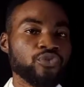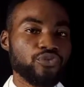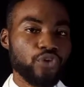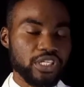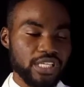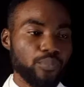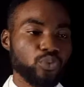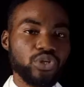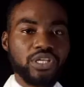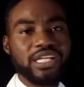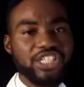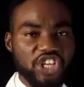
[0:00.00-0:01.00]
for example,
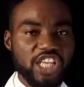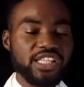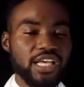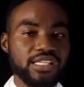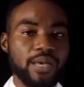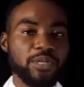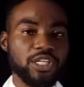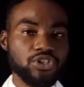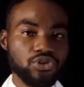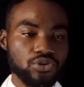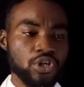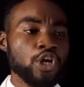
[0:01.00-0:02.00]
in a chest
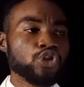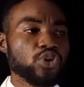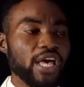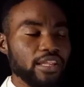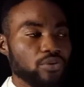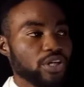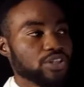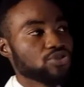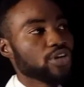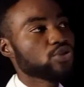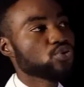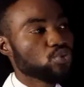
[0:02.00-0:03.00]
examination. So get the
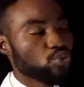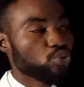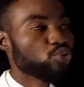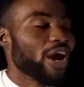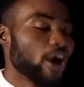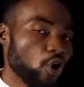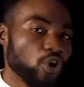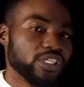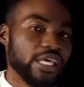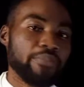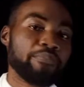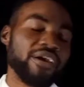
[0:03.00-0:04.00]
registrar to
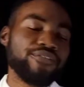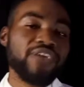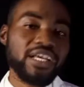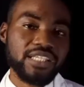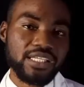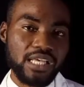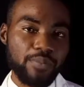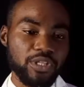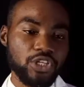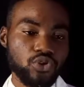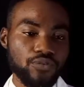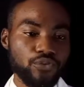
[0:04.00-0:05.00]
record a perfect
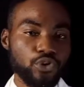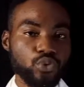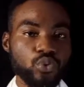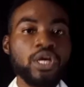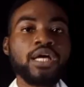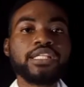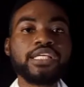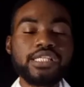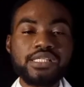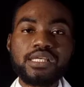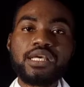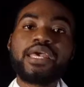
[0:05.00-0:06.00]
examination for you. This
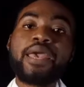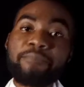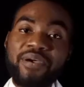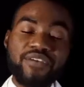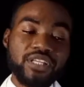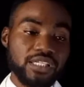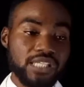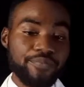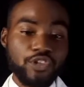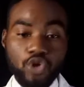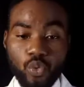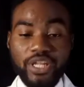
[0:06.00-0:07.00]
is a perfect
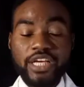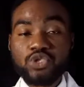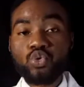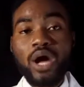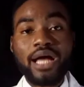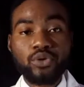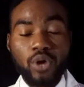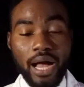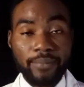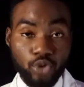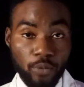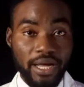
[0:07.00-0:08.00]
examination where there is no
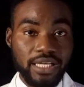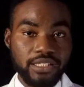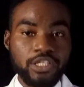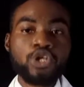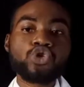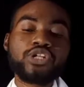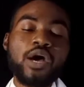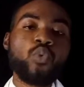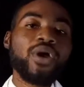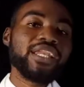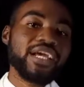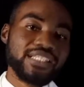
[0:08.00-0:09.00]
anomaly, so that
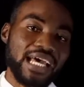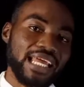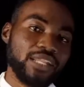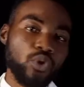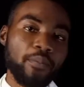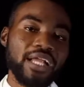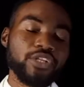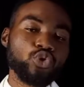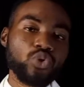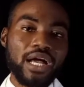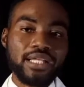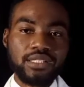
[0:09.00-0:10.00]
when there is an anomaly, you
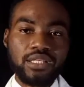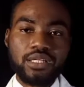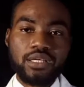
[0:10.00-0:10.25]
can,